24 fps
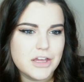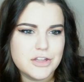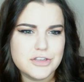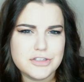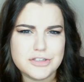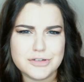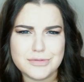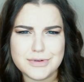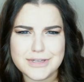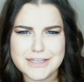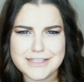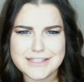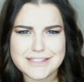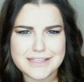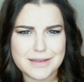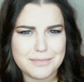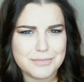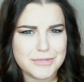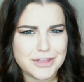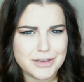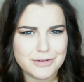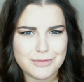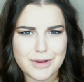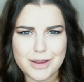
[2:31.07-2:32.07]
doing
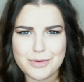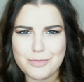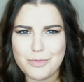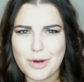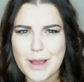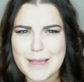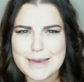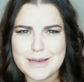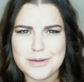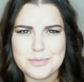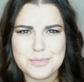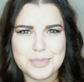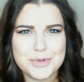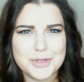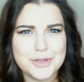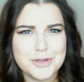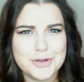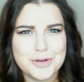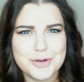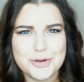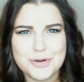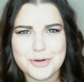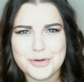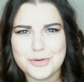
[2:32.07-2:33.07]
something red, white, and
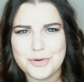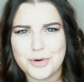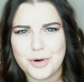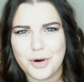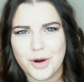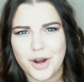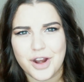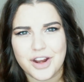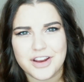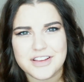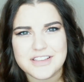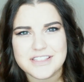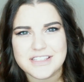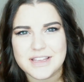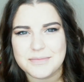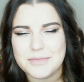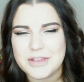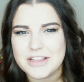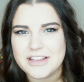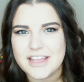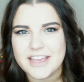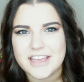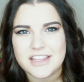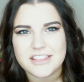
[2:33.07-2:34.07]
blue, or
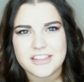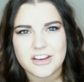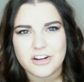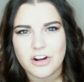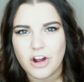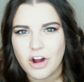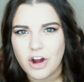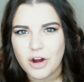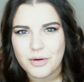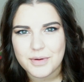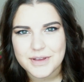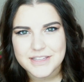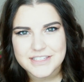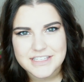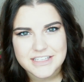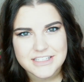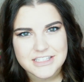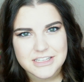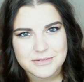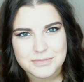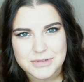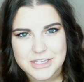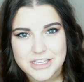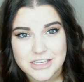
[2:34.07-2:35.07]
something like, there always
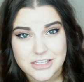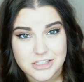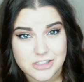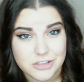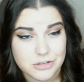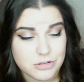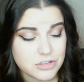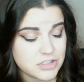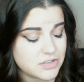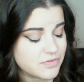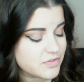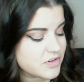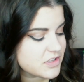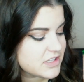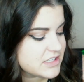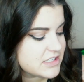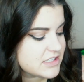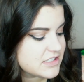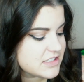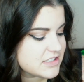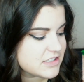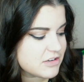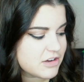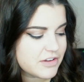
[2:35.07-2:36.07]
ends up being a use for
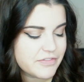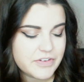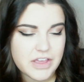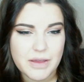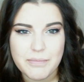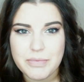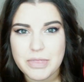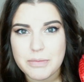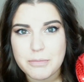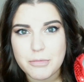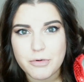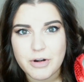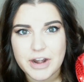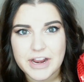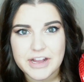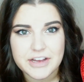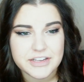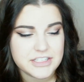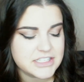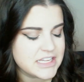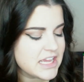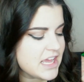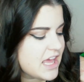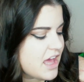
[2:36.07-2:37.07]
these, so I've kept them
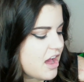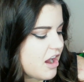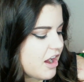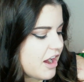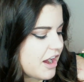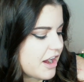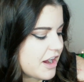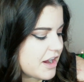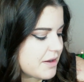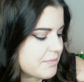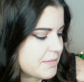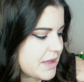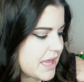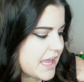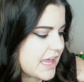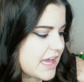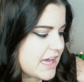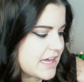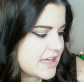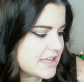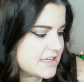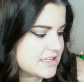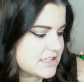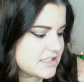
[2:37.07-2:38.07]
around.
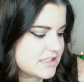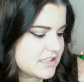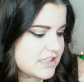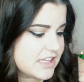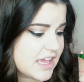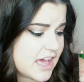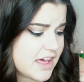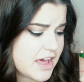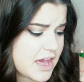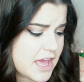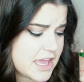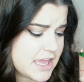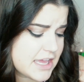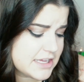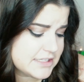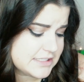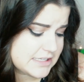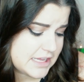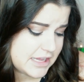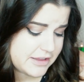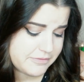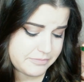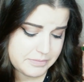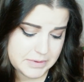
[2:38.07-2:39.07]
And yeah, I
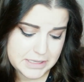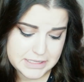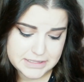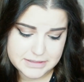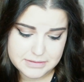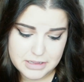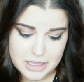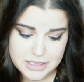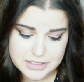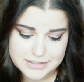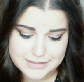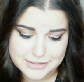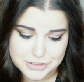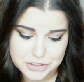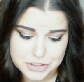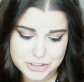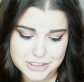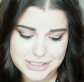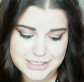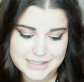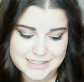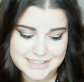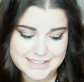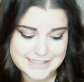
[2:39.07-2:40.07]
guess I've been
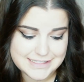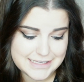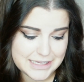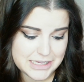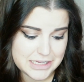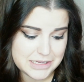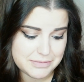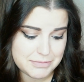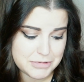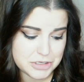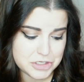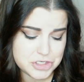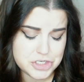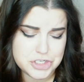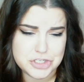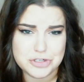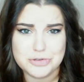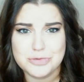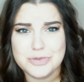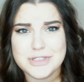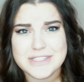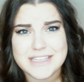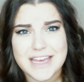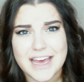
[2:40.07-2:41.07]
essentially the same
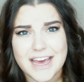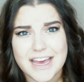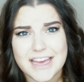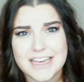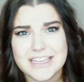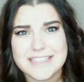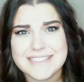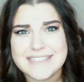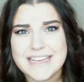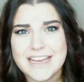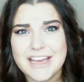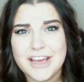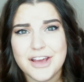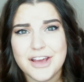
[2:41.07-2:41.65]
shoe size